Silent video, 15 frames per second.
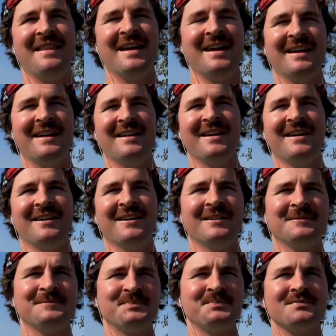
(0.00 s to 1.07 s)
And then
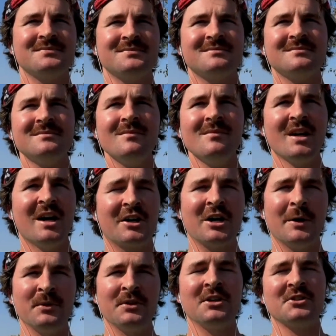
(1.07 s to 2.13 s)
a
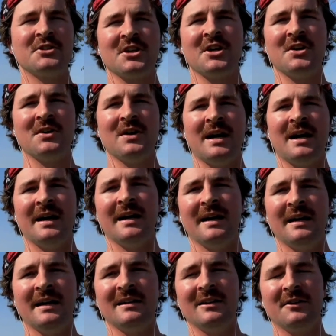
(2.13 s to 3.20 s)
couple years ago,
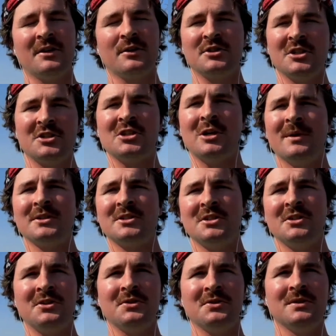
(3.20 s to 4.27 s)
there was just so much
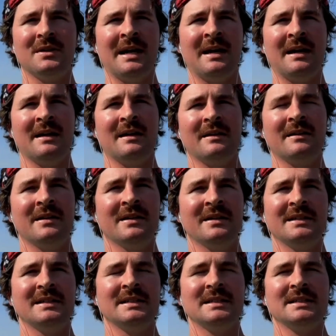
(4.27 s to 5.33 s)
to do, and
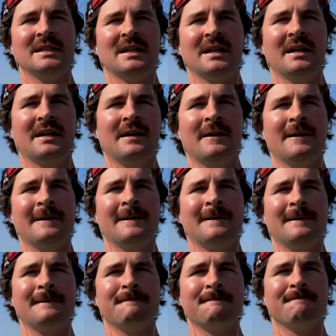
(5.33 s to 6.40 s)

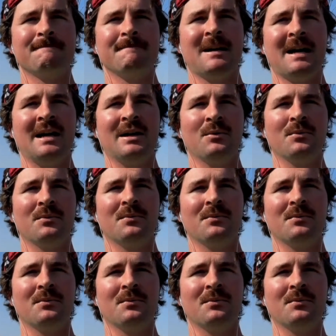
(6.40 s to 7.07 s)
I